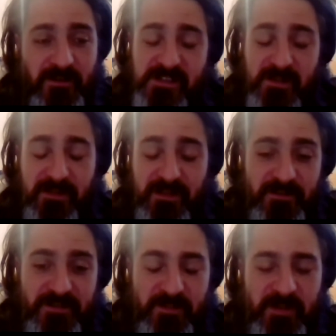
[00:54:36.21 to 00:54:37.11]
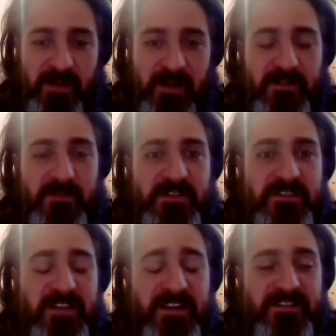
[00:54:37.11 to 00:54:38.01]
some people have some
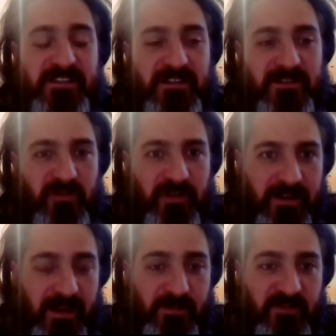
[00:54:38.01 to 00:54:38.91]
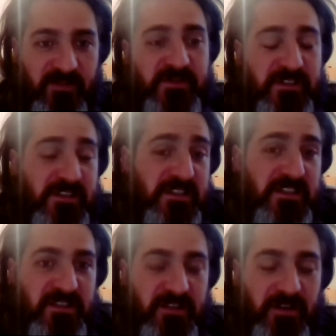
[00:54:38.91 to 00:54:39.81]
success and they enjoy the apples they've grown from
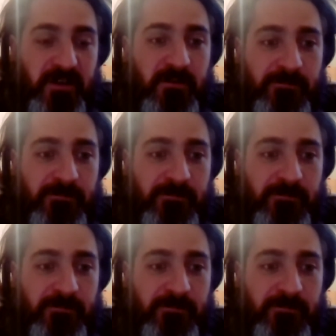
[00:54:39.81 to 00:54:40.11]
seed,